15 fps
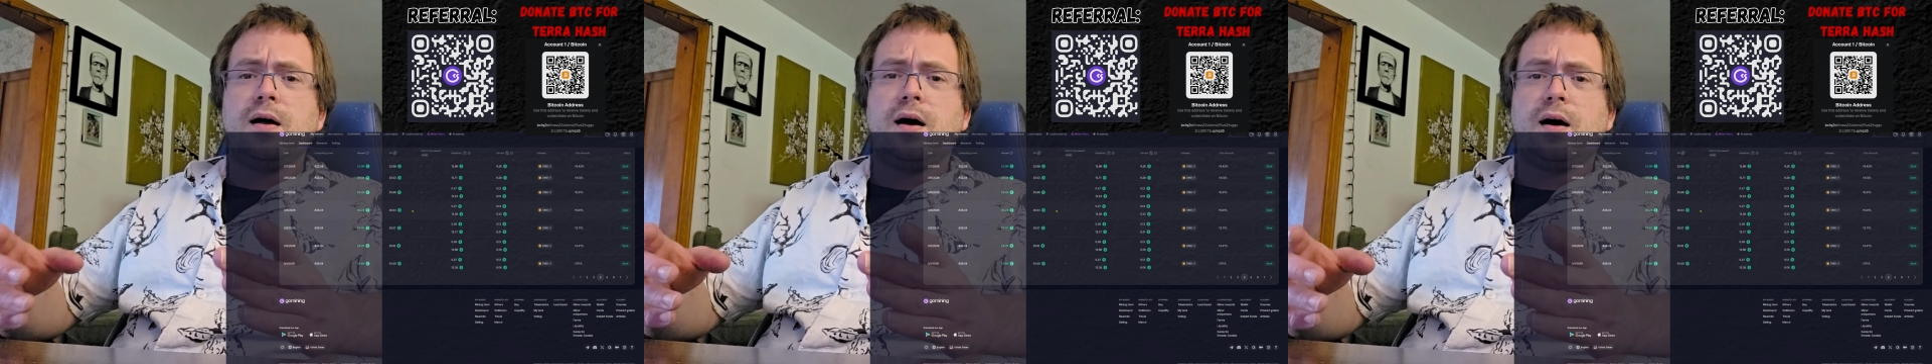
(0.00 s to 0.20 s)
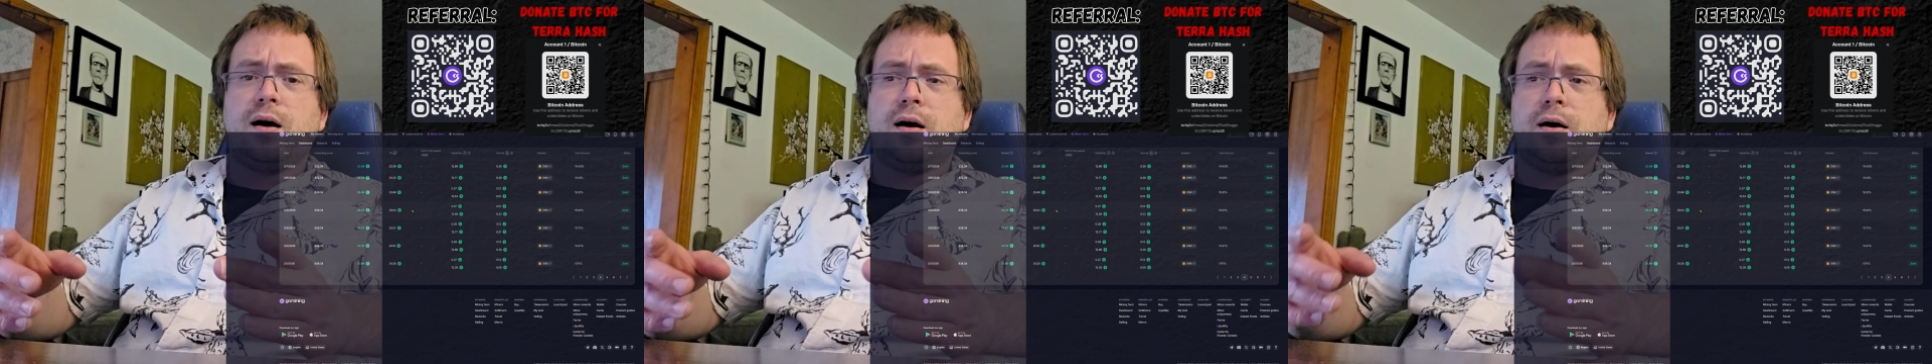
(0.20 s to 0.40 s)

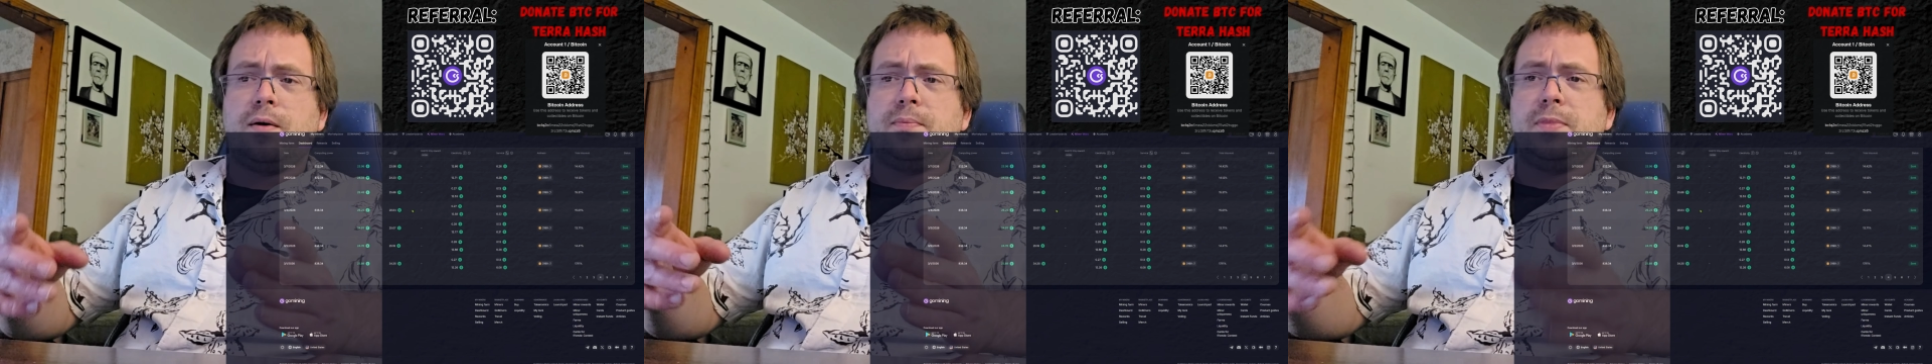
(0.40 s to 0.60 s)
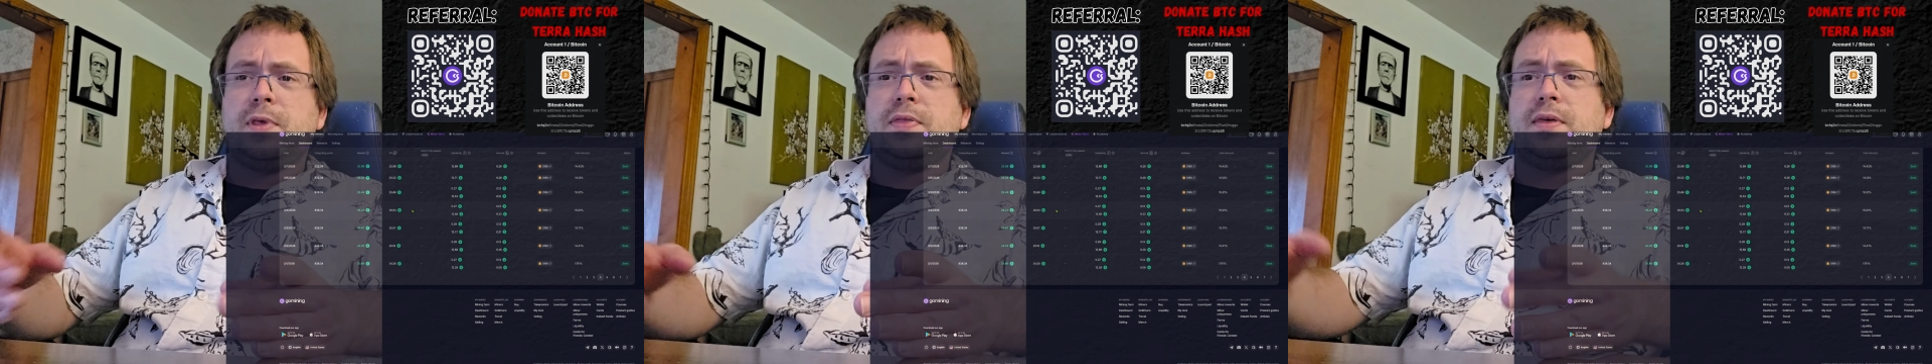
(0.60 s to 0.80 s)

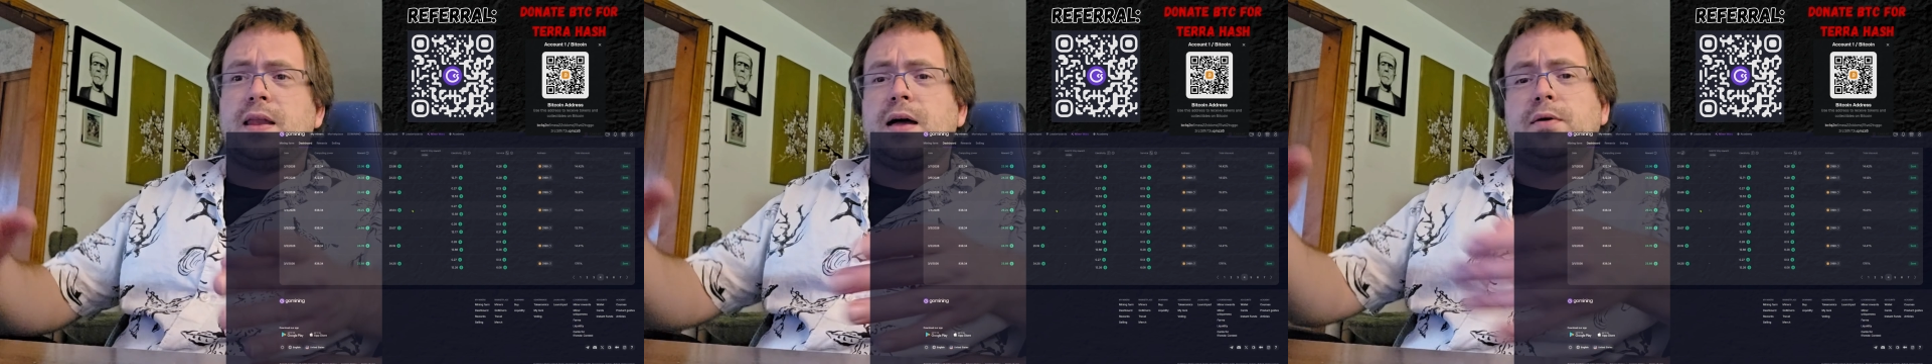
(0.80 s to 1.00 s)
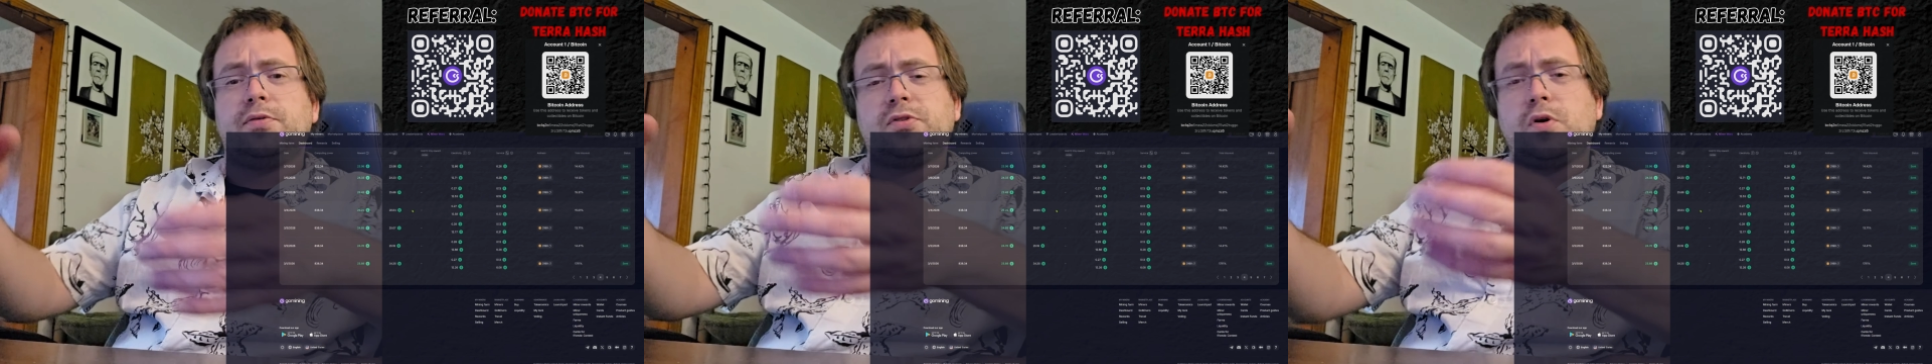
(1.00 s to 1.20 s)
and then
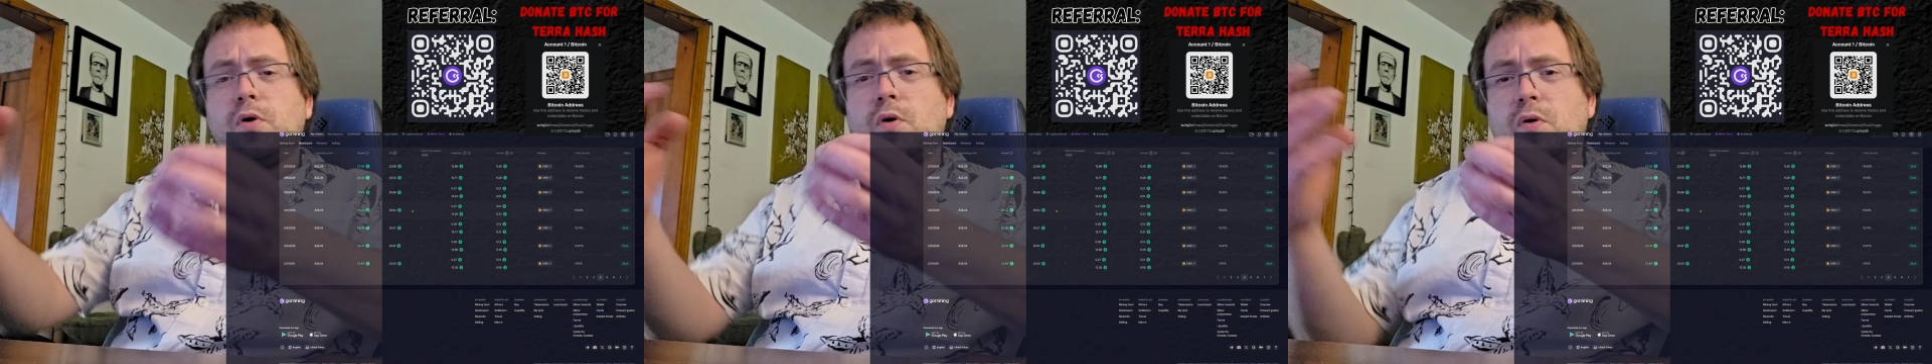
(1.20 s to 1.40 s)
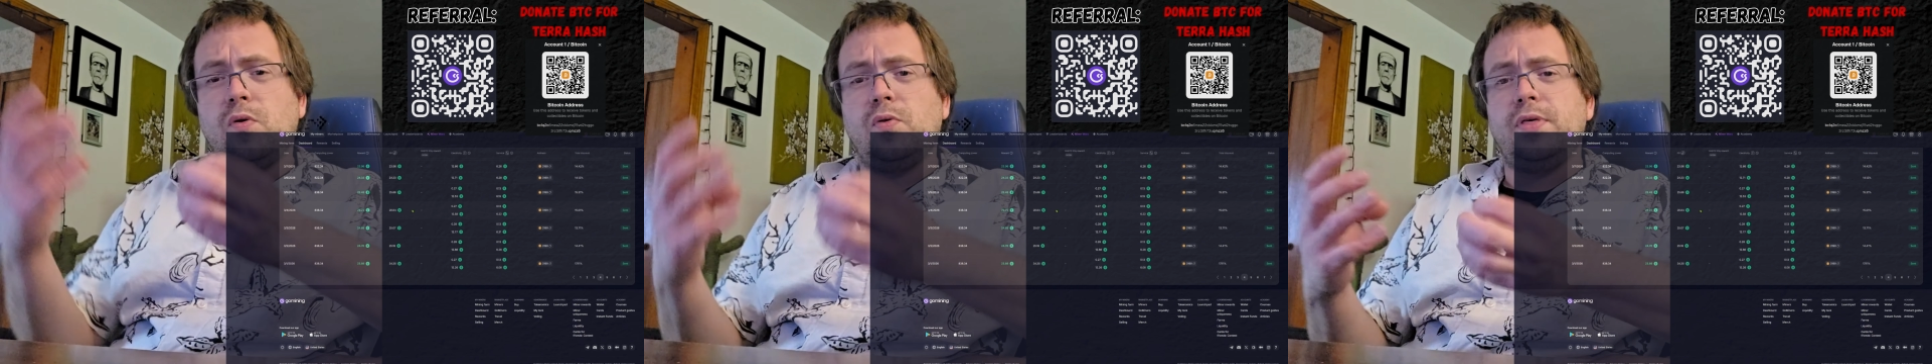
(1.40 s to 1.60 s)
I was
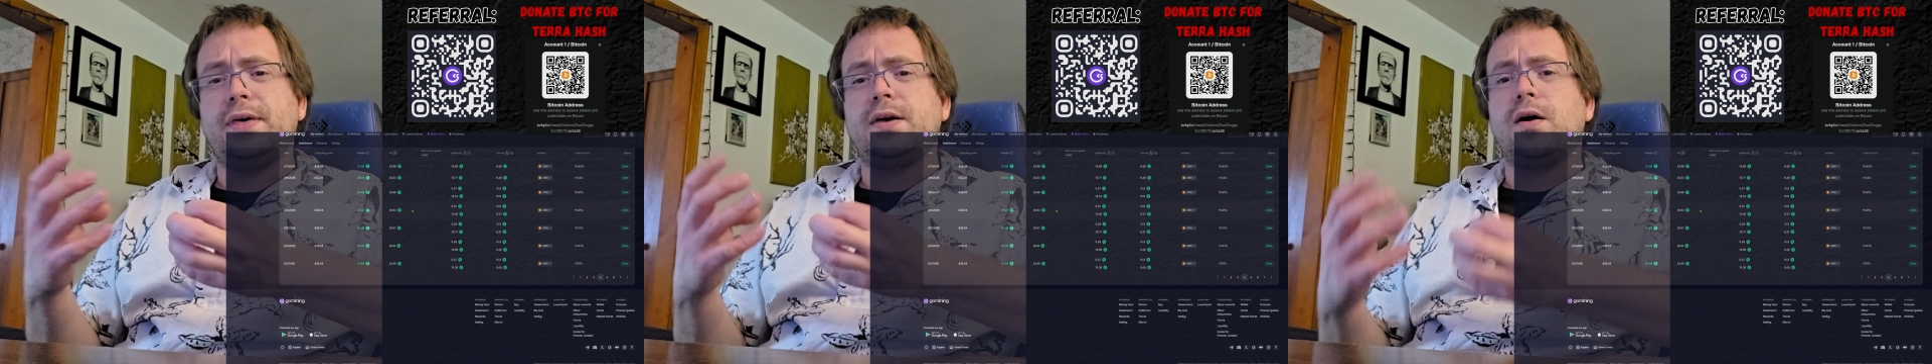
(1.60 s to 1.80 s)
holding